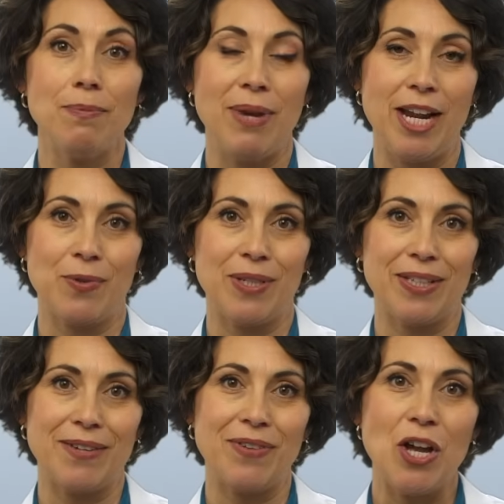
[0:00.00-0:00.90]
pain
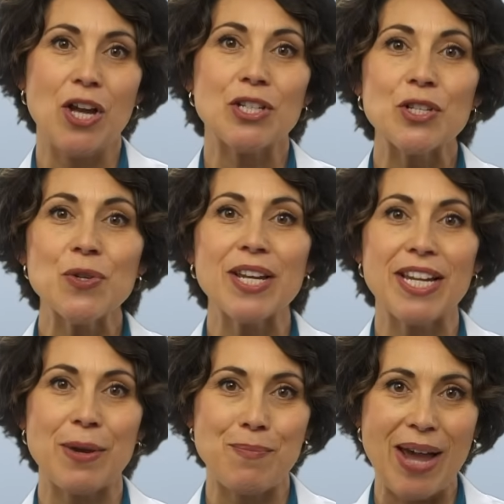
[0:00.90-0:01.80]
relief so you
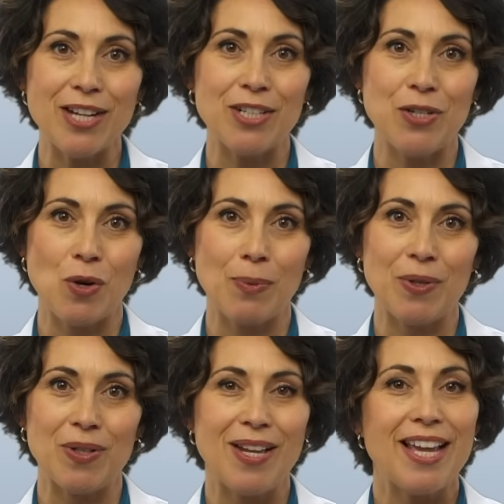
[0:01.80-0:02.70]
can get back to
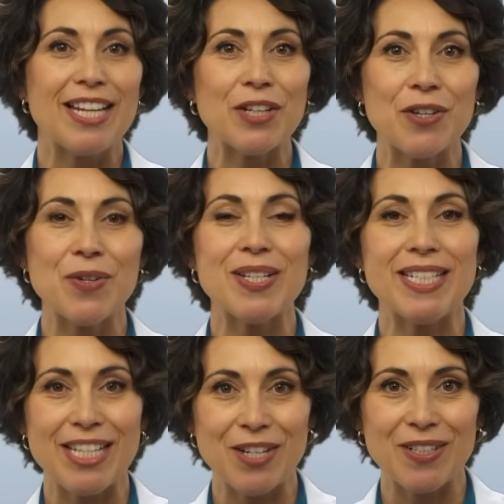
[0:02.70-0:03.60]
normal until you
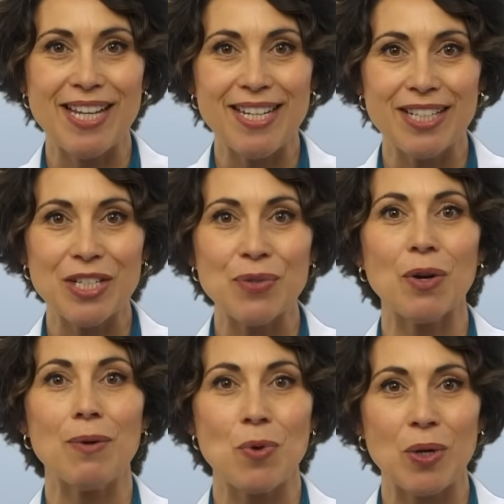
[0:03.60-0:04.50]
can see your dentist
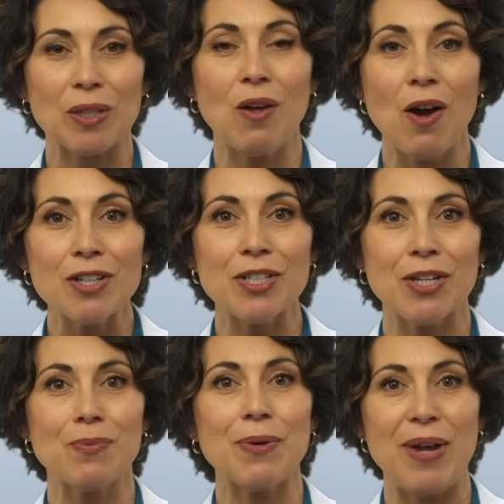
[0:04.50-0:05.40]
for a more
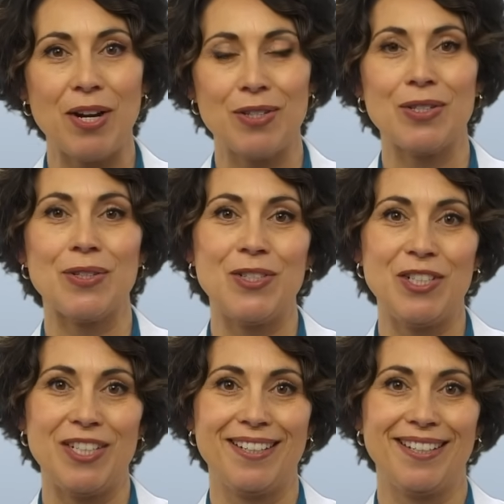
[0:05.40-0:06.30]
long-term repair solution.